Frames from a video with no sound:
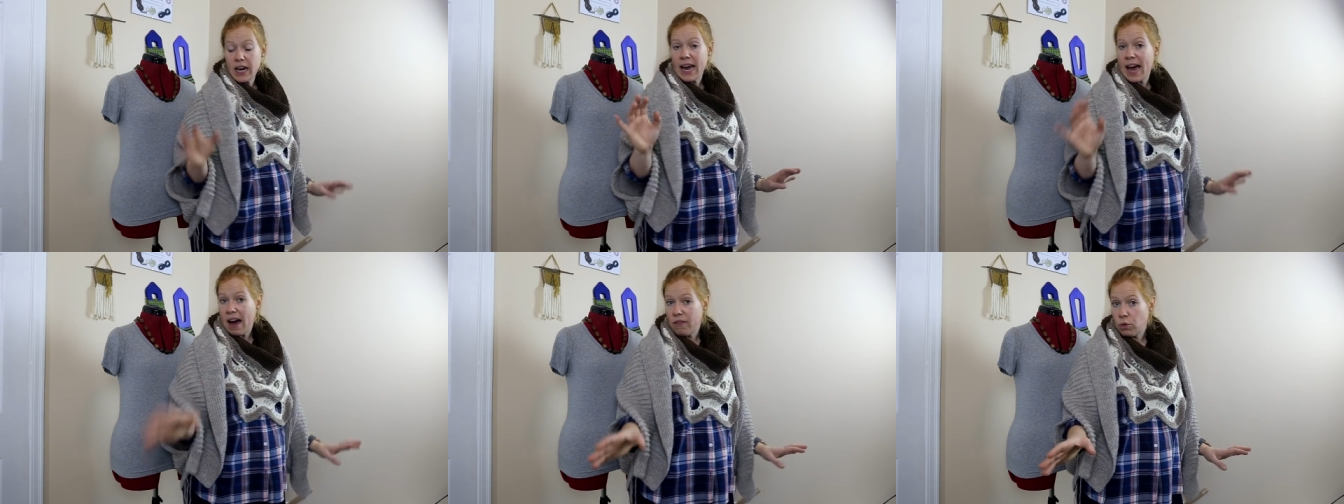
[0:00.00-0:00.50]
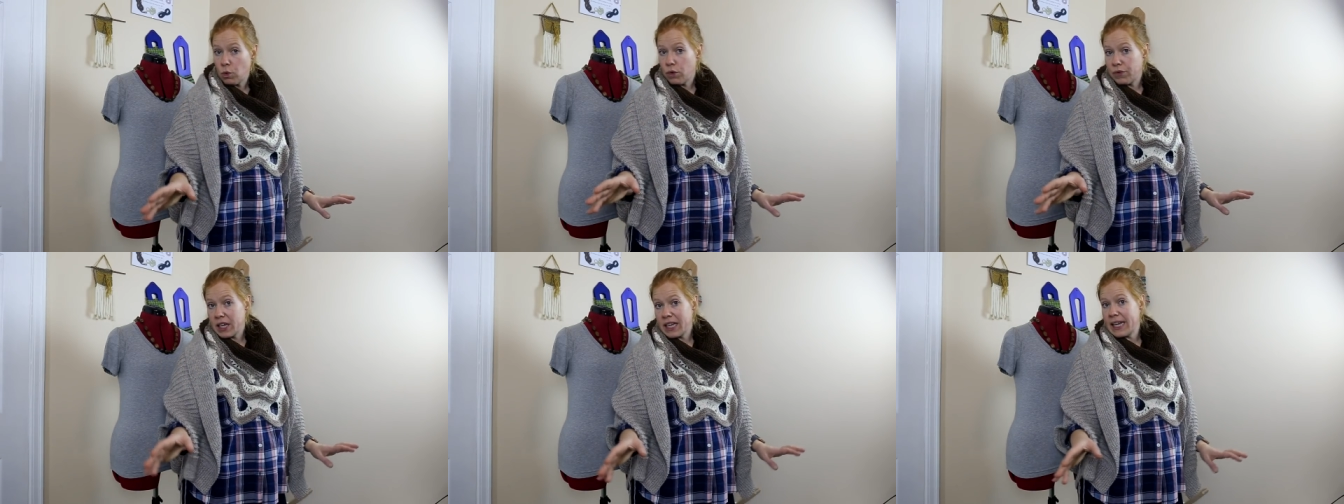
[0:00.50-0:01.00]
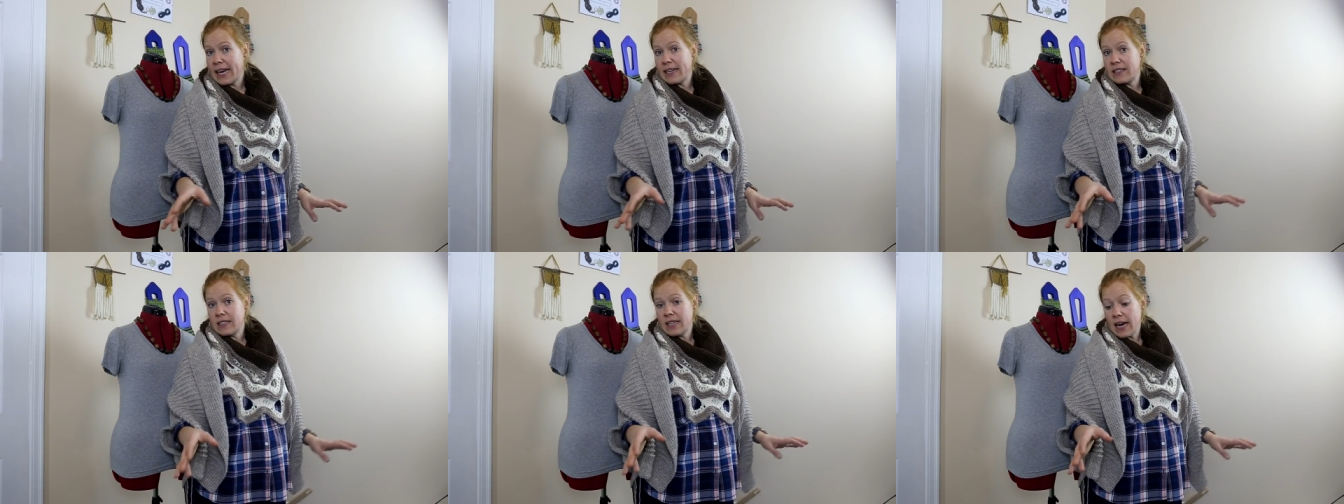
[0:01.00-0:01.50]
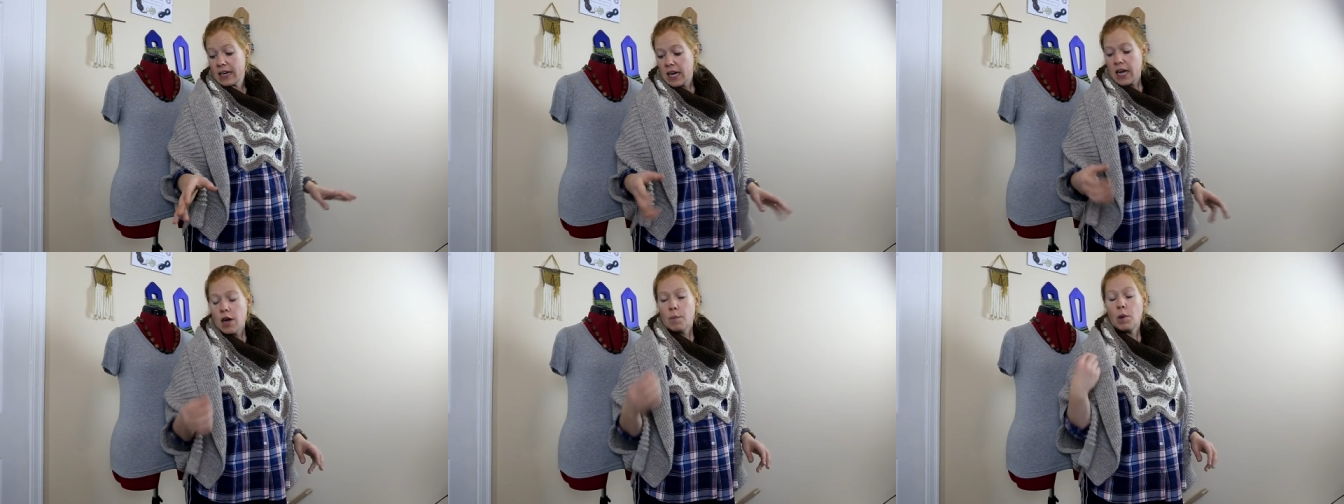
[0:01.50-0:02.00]
I haven't woven in the ends yet,
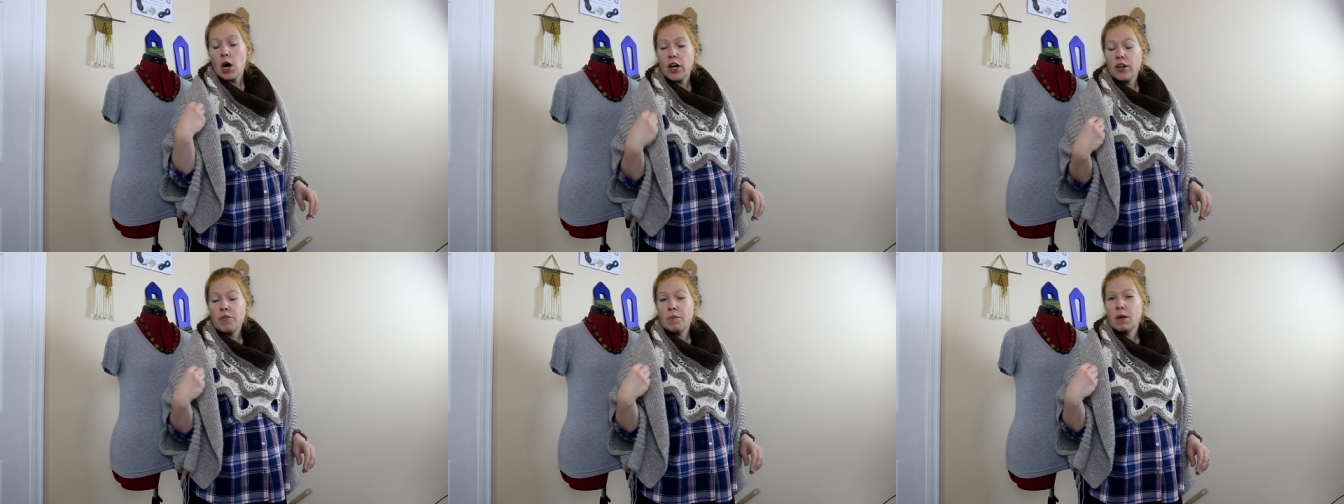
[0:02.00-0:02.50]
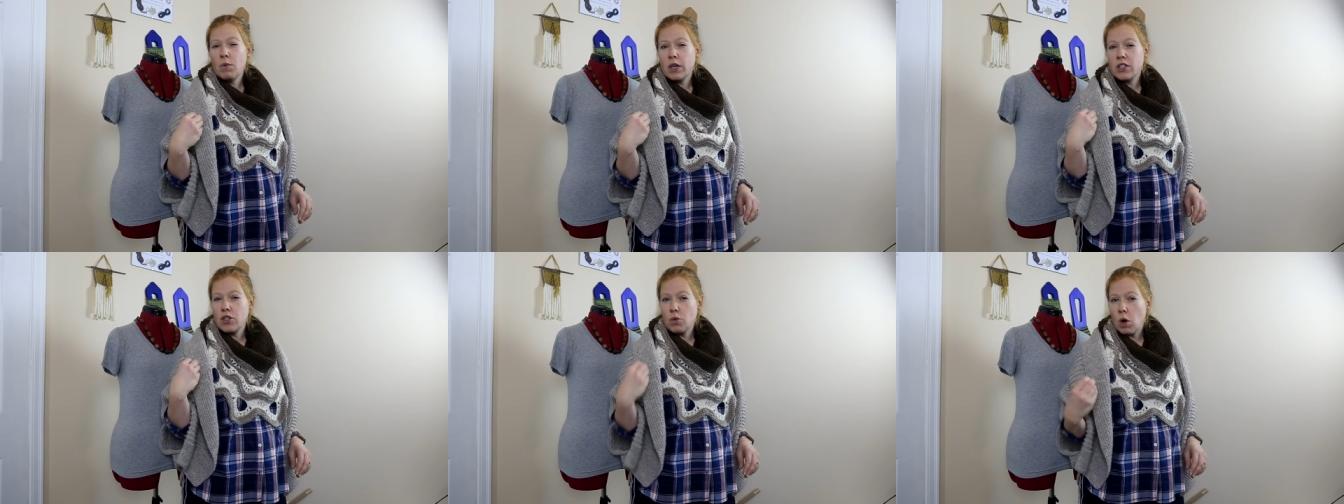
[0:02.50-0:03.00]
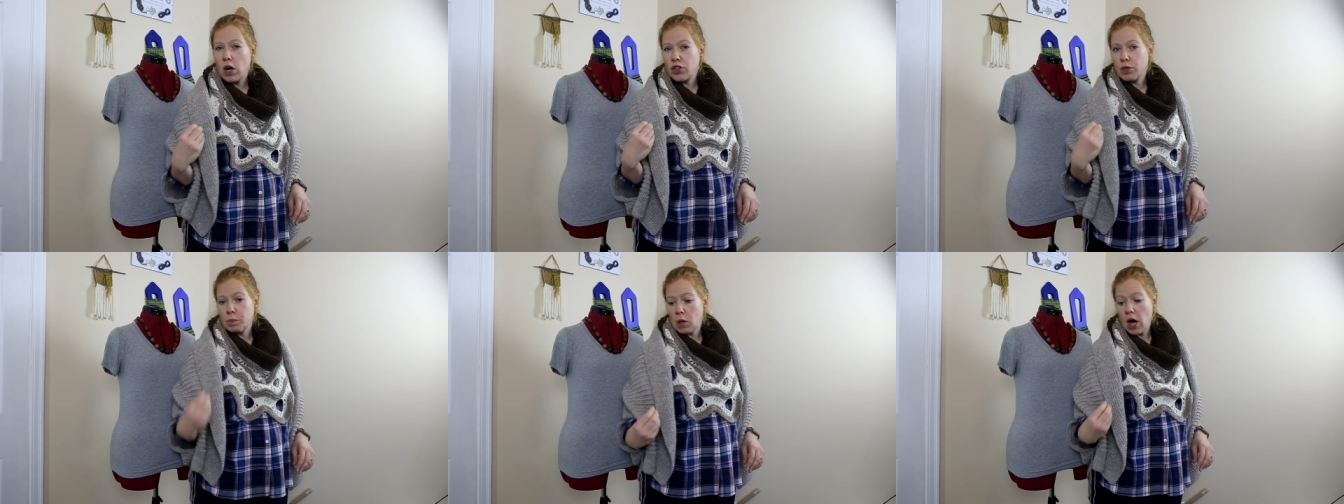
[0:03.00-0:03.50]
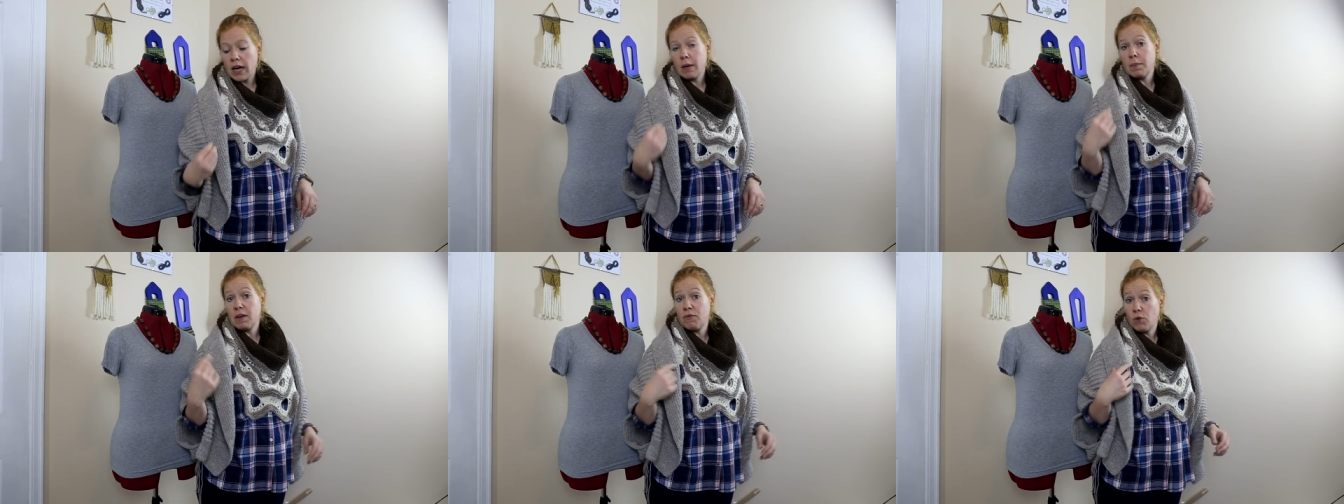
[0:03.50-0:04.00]
Part of me wants to wash and block
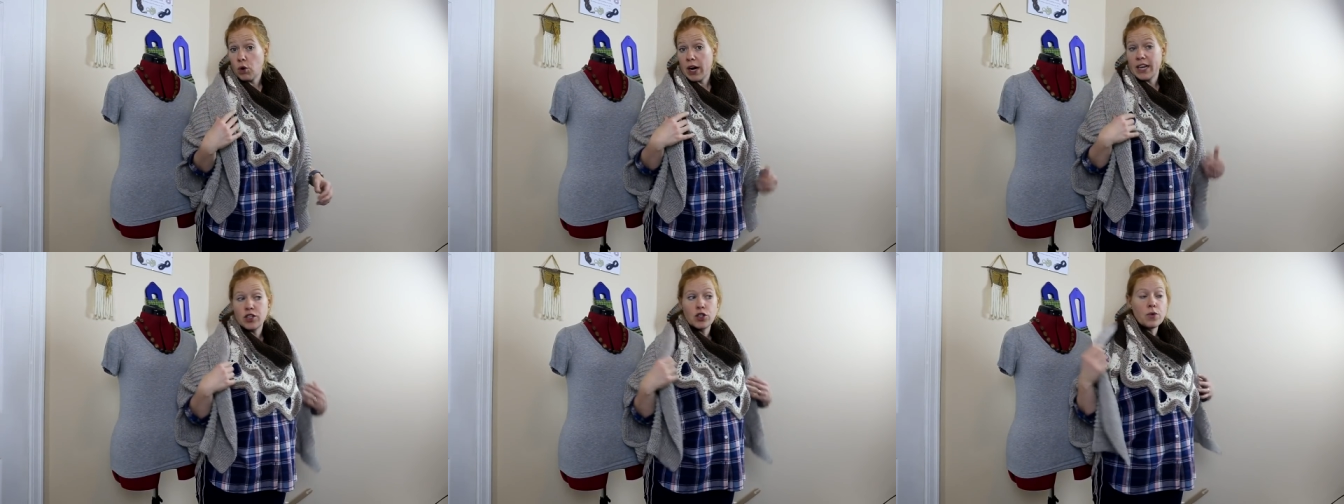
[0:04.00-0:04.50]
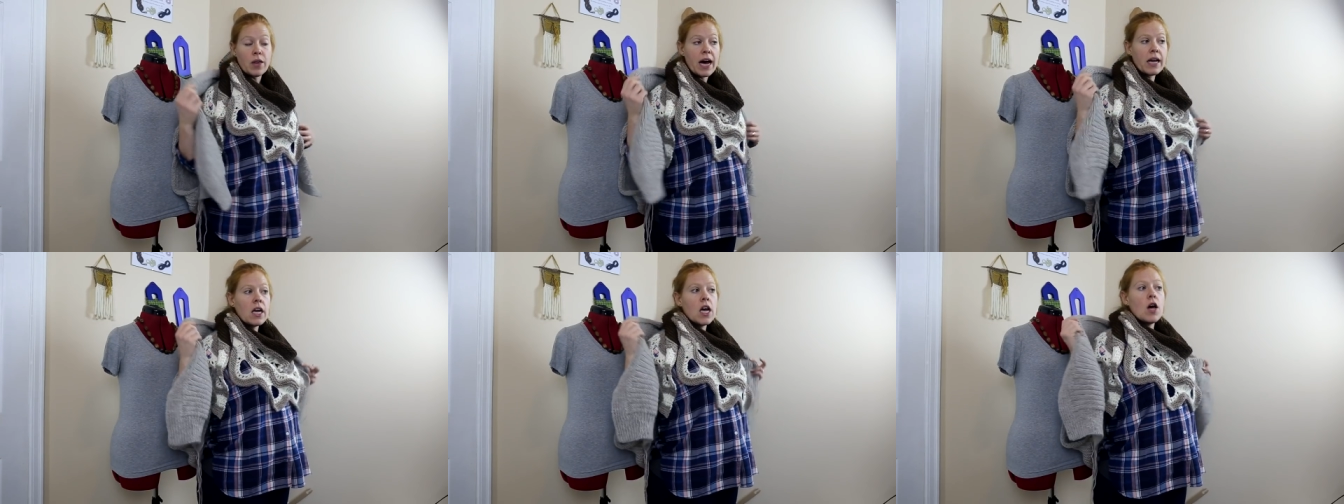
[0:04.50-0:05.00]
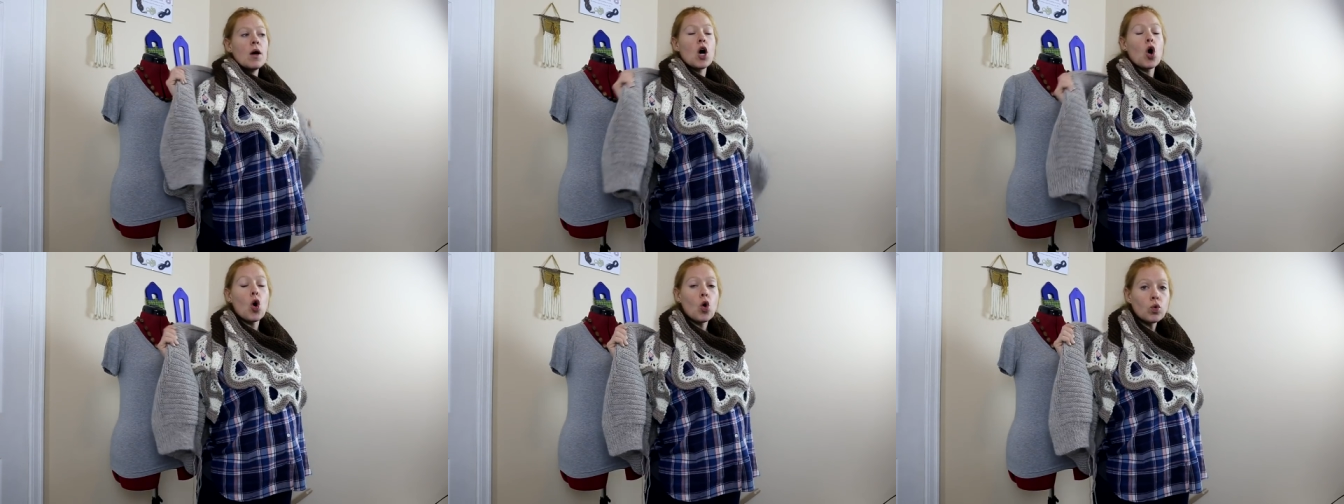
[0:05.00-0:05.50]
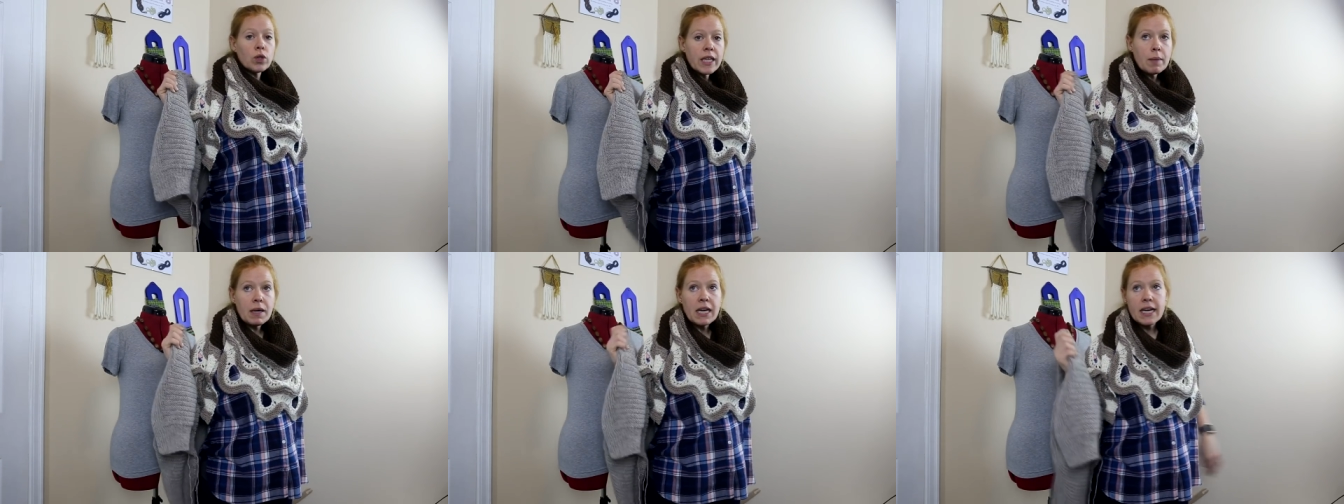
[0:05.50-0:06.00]
it before I do that,
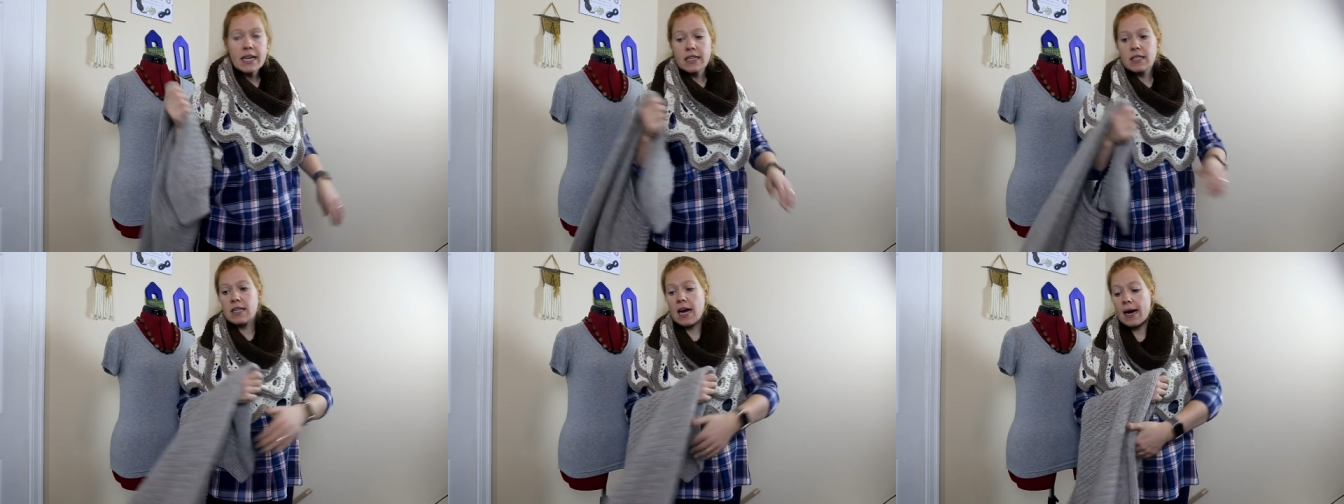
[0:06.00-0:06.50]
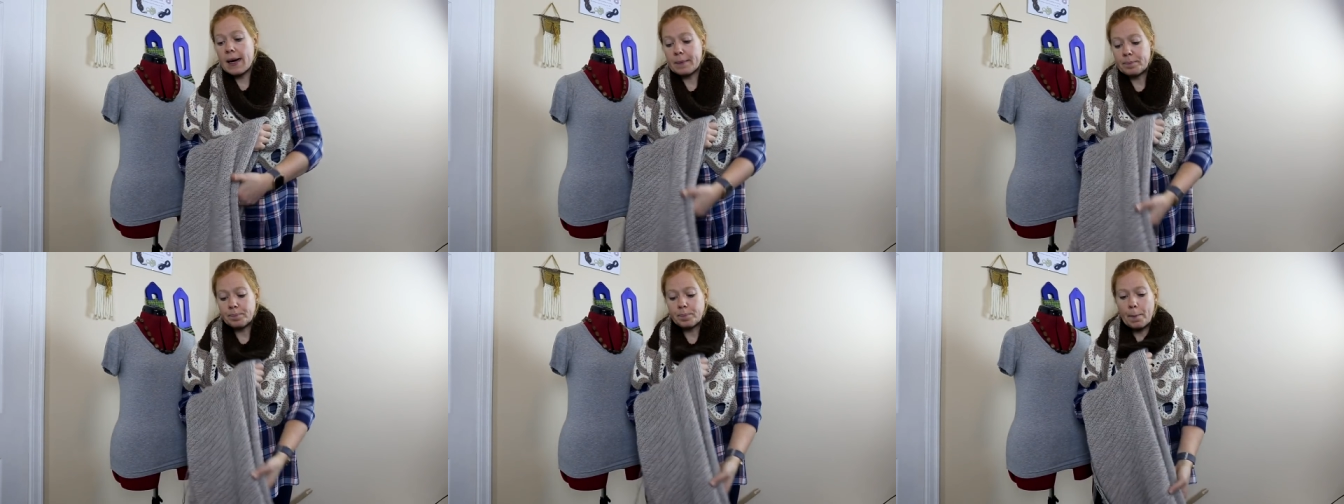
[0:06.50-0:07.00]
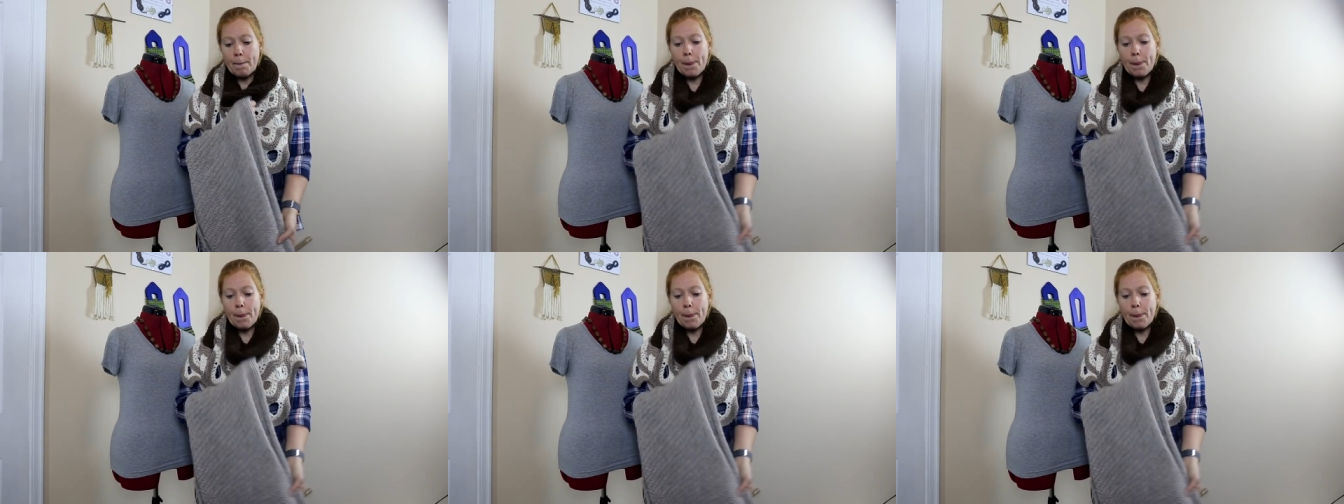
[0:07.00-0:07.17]
only because um,